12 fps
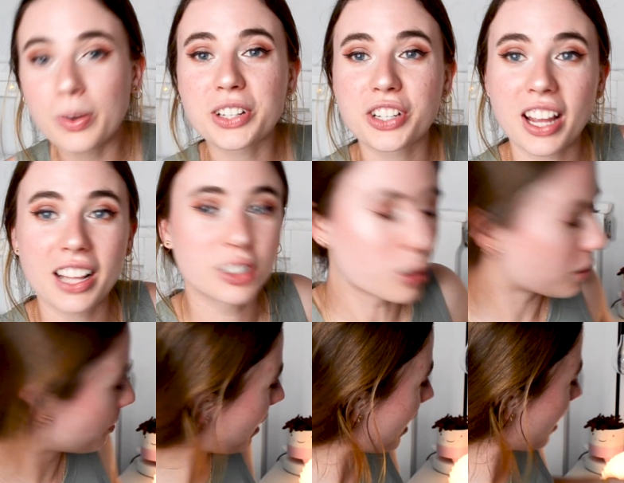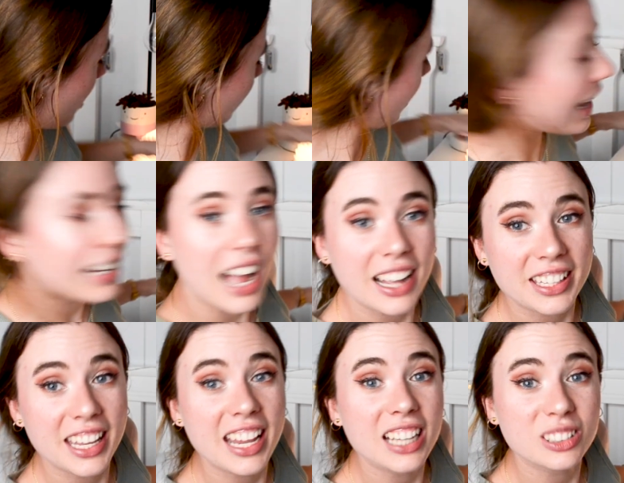which it took me like a
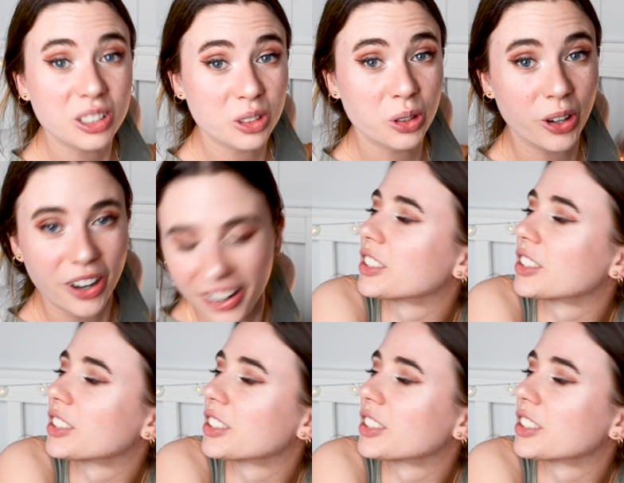year to do.